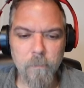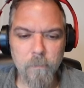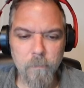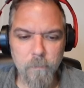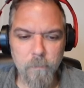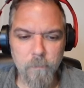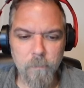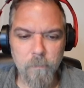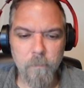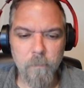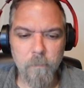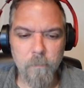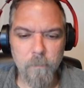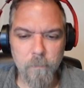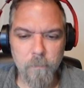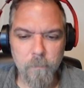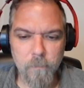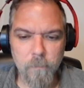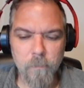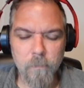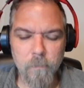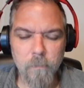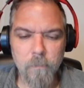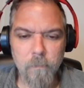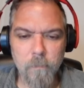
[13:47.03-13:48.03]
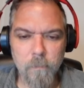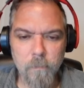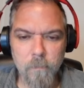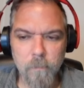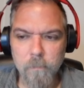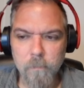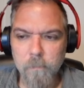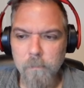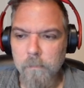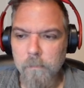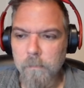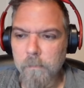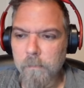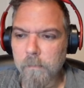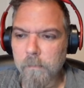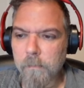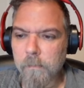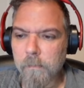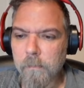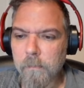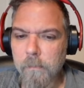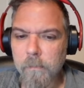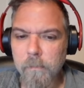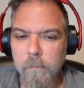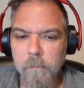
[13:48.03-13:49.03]

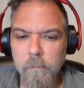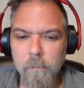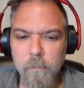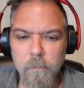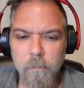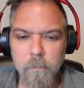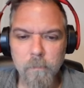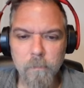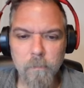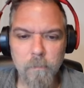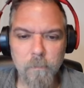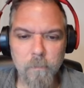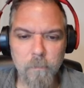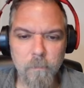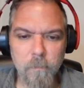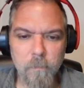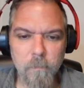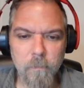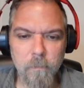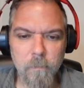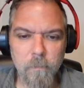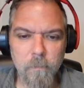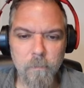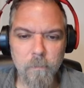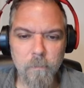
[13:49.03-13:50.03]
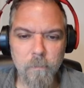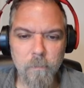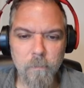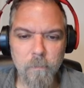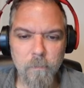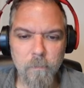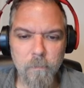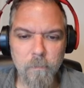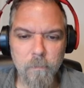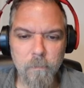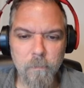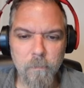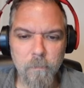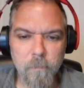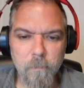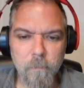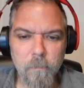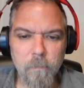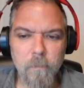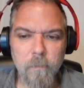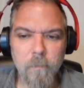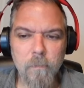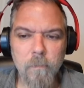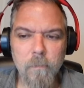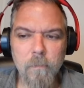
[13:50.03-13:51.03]

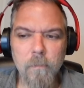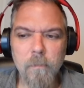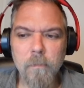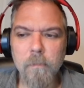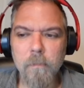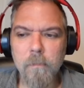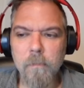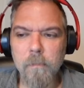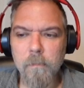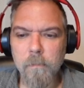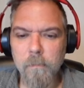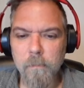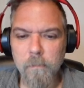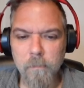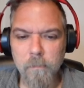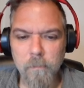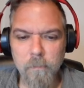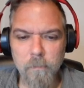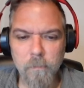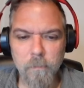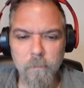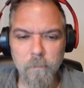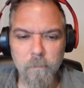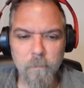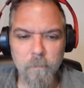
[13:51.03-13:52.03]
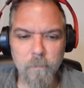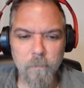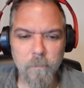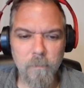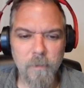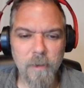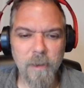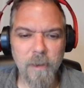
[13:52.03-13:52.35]
(not speaking)